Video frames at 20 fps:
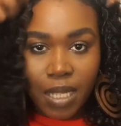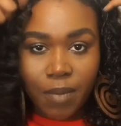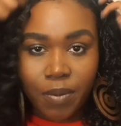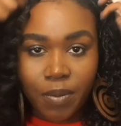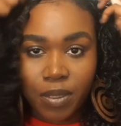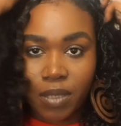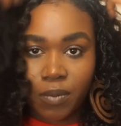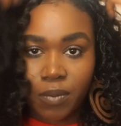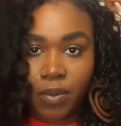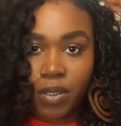
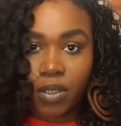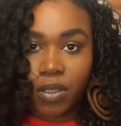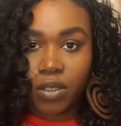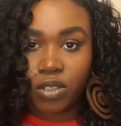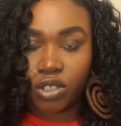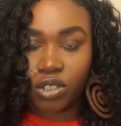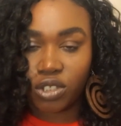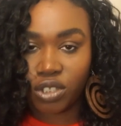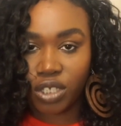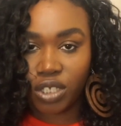put the wig
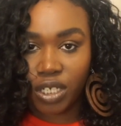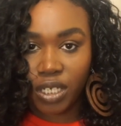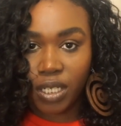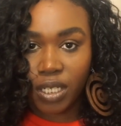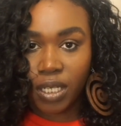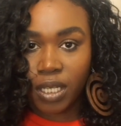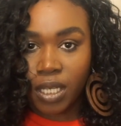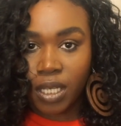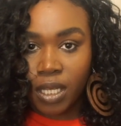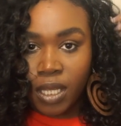on
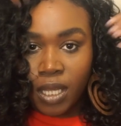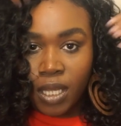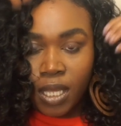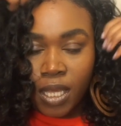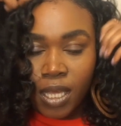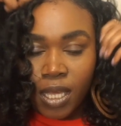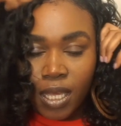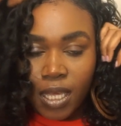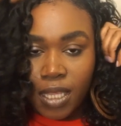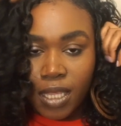straight,
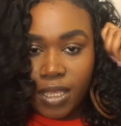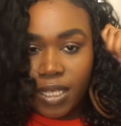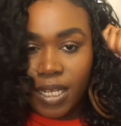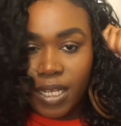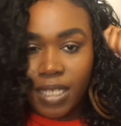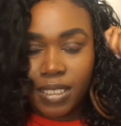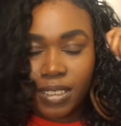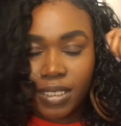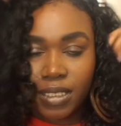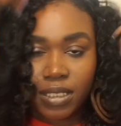and then
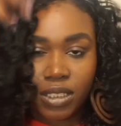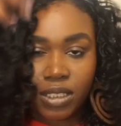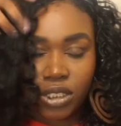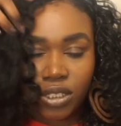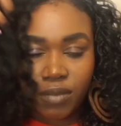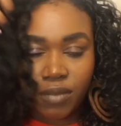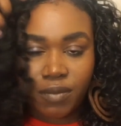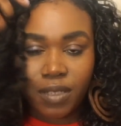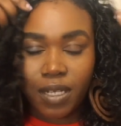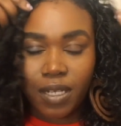I just
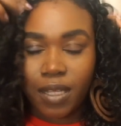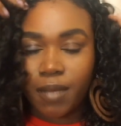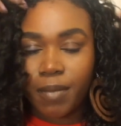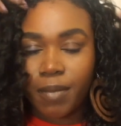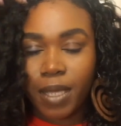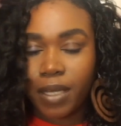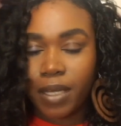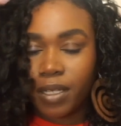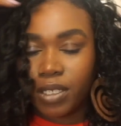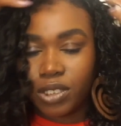shifted it. I'm
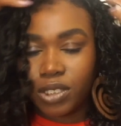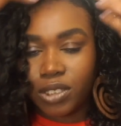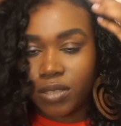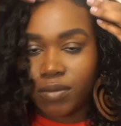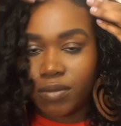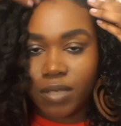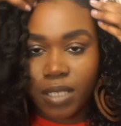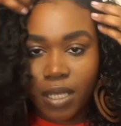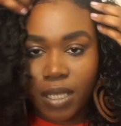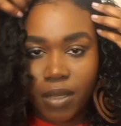not gonna
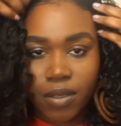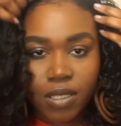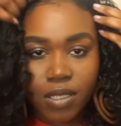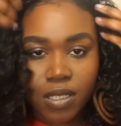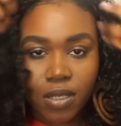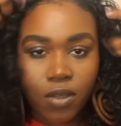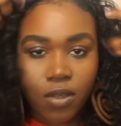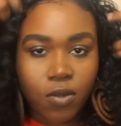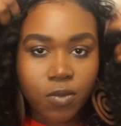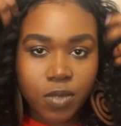shift it now because
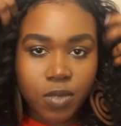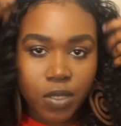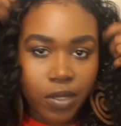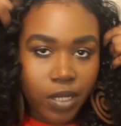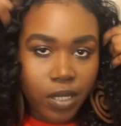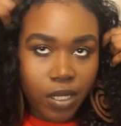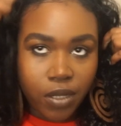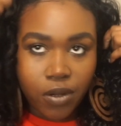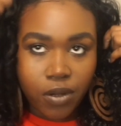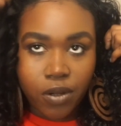the combs are
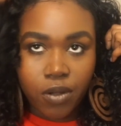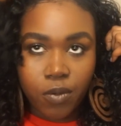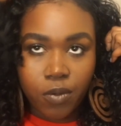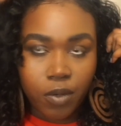in, girl.